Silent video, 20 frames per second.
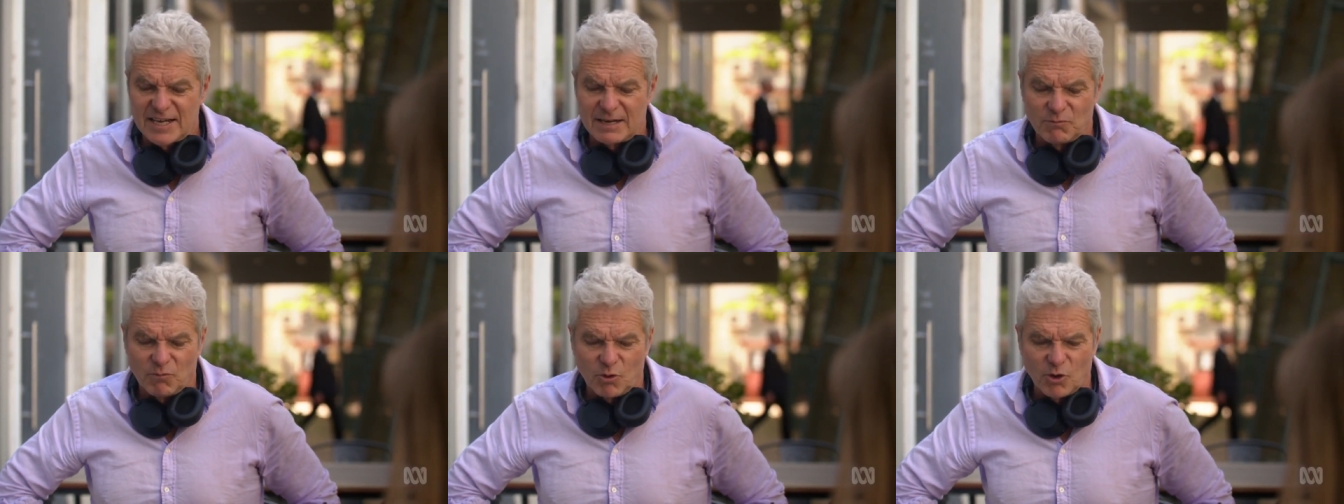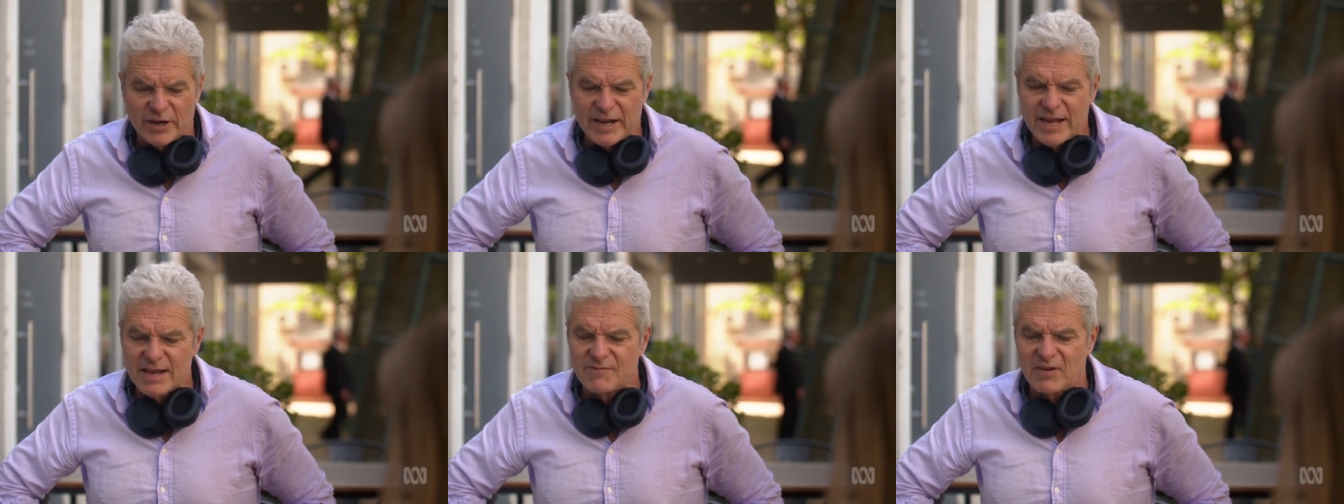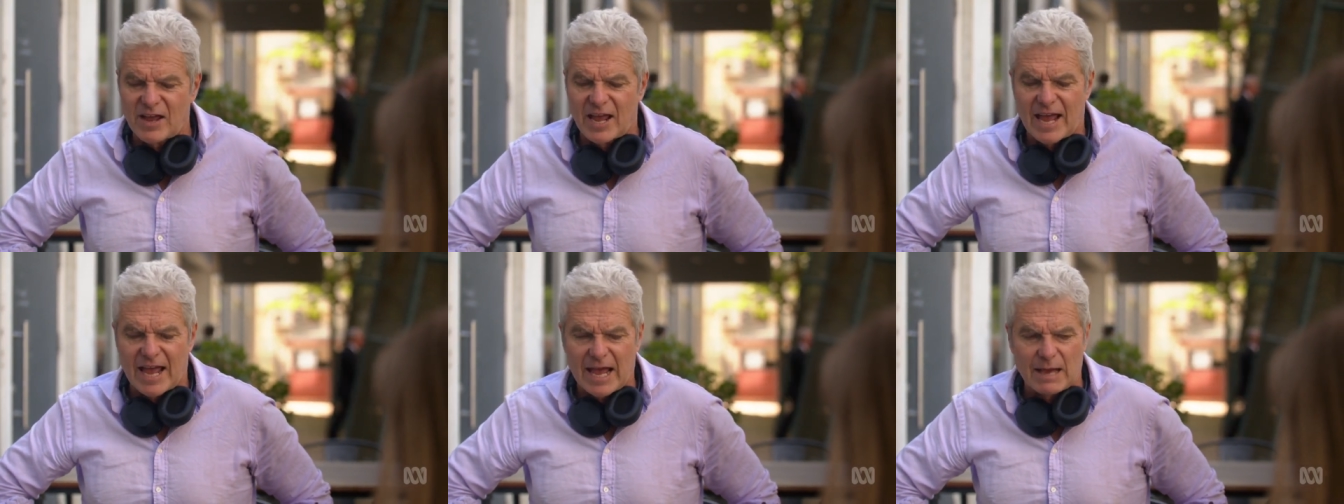and whatever
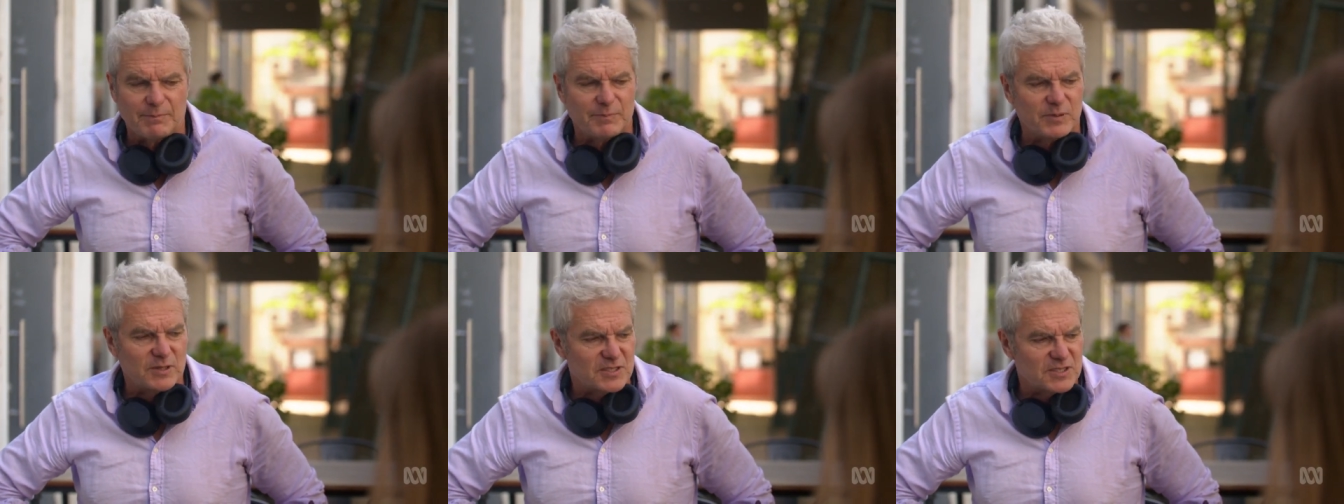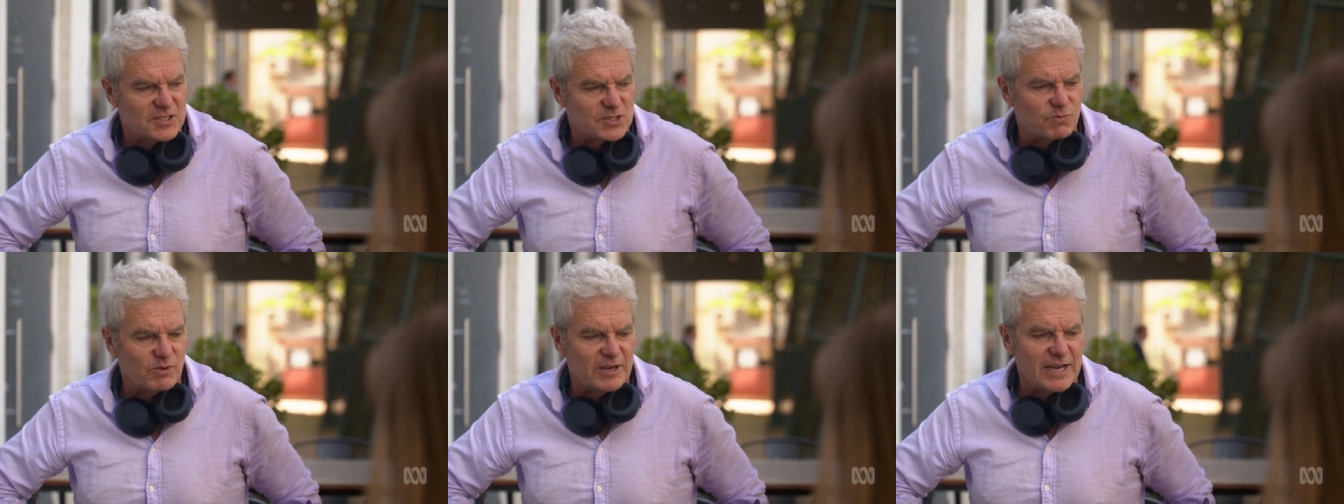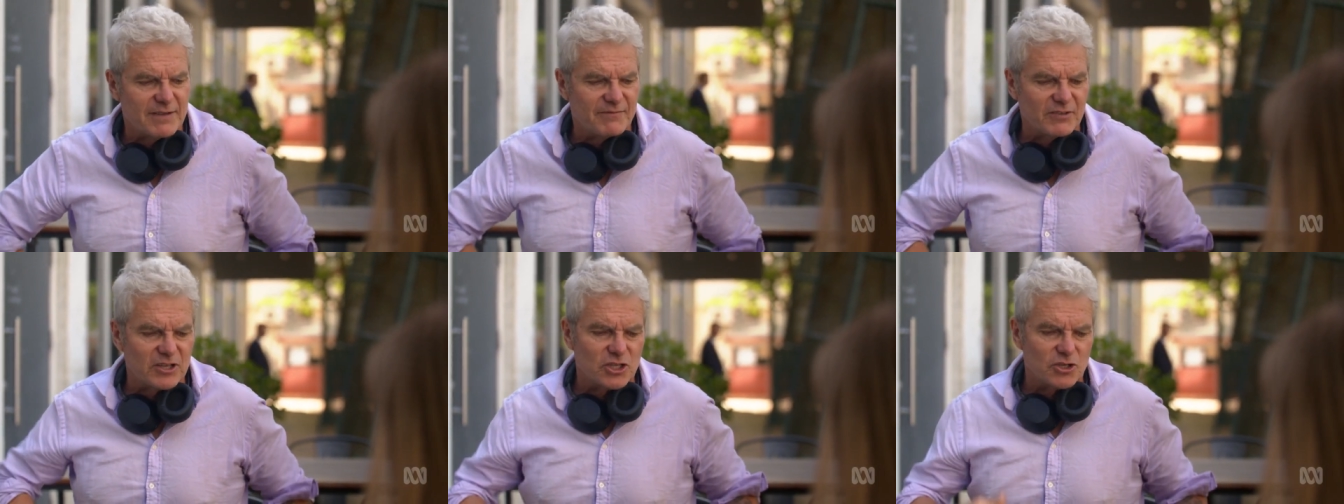happens,
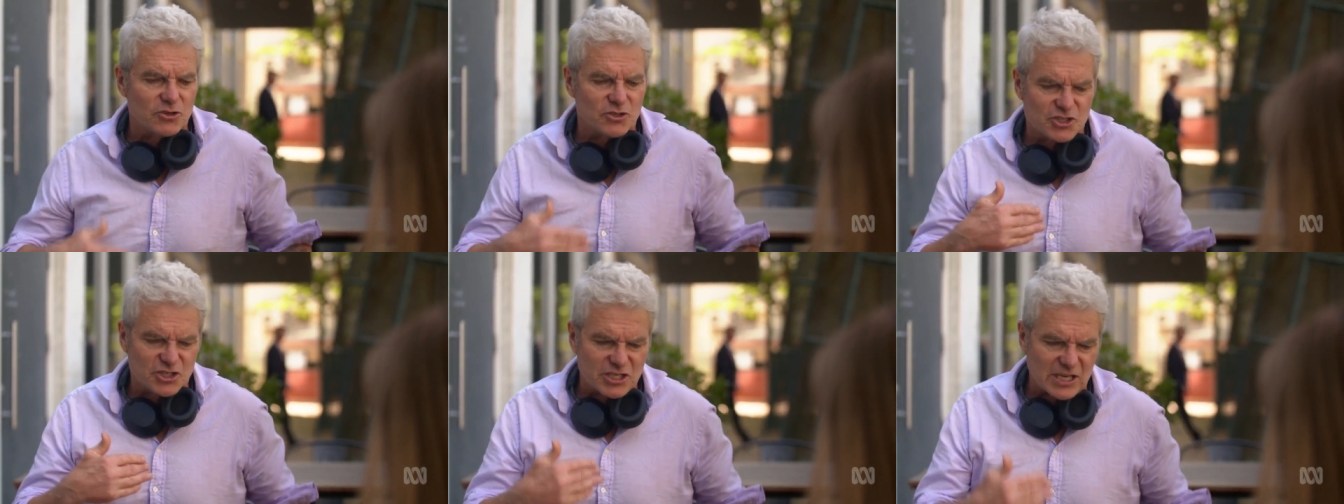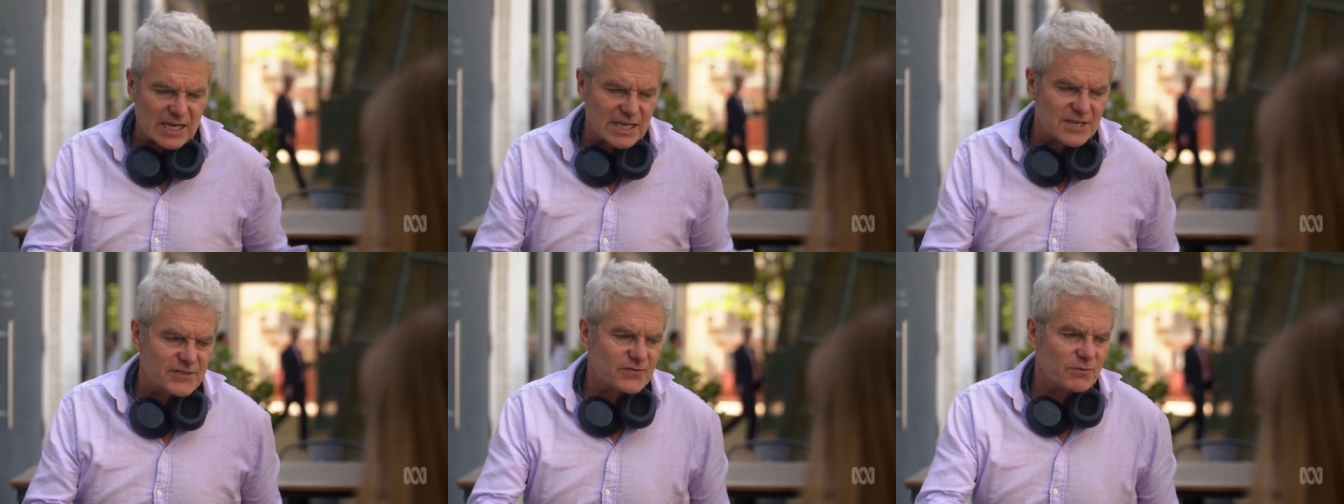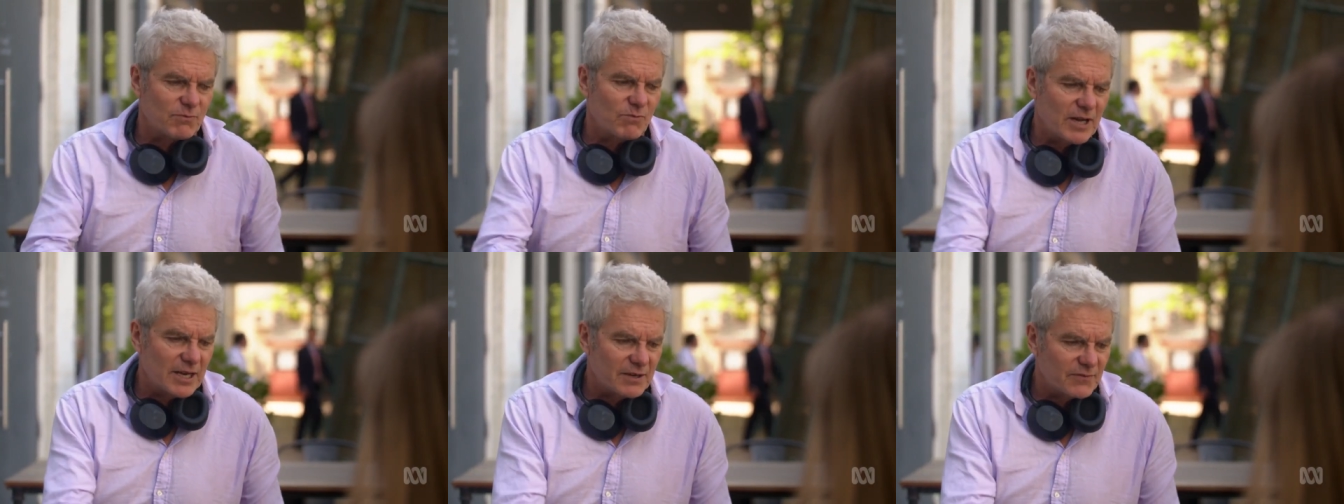whenever you change
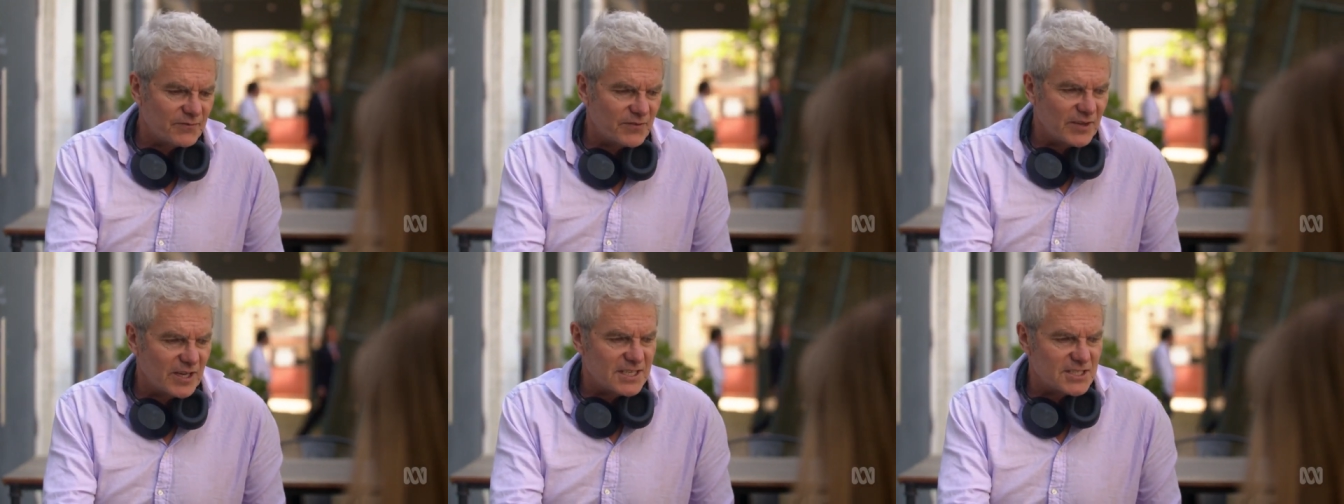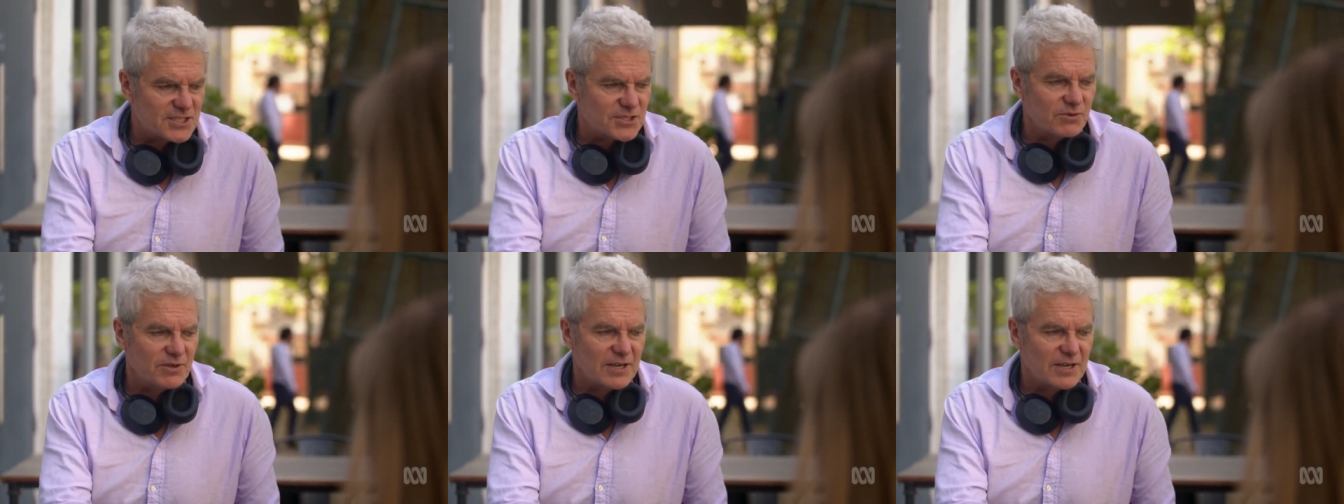from one phase to